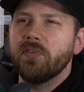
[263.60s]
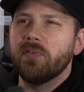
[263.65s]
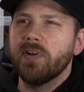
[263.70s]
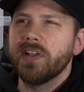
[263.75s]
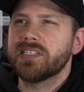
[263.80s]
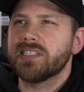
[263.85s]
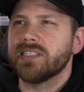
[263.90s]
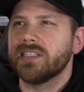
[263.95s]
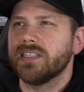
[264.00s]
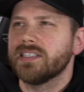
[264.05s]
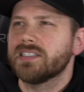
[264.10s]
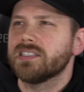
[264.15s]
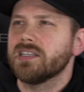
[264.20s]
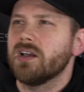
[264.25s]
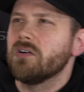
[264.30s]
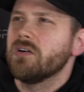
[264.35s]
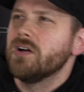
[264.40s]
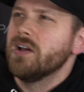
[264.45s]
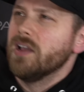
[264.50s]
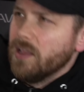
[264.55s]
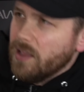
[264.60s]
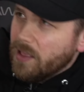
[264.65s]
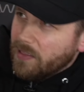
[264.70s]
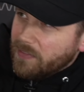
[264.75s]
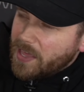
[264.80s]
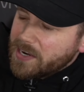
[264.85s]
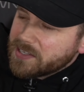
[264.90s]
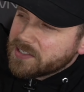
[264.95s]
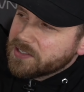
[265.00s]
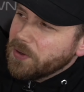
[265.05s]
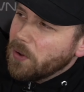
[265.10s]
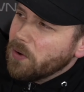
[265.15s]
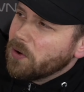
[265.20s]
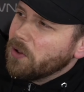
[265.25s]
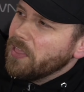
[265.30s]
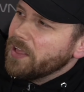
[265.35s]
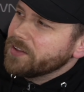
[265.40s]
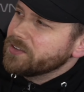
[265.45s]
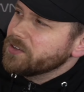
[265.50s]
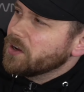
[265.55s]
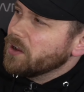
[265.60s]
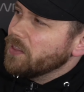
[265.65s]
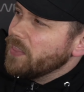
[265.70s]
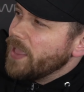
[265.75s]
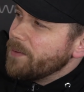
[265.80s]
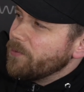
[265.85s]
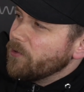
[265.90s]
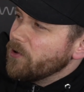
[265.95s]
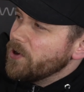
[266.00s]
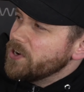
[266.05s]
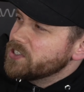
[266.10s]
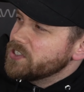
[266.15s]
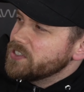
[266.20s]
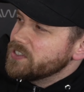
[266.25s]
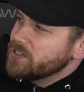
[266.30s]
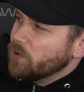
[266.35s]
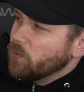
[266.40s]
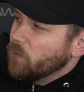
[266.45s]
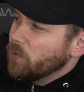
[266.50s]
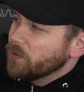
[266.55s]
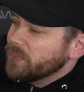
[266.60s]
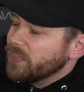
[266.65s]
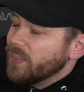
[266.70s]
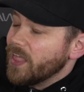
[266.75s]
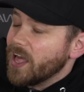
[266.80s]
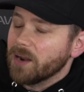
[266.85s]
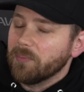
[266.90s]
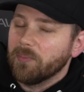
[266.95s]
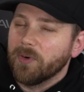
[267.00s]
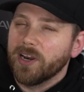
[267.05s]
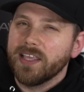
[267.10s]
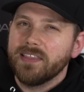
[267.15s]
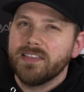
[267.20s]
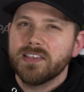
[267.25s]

recently, so a lot of Soul Collector collaborations are worth a lot of money.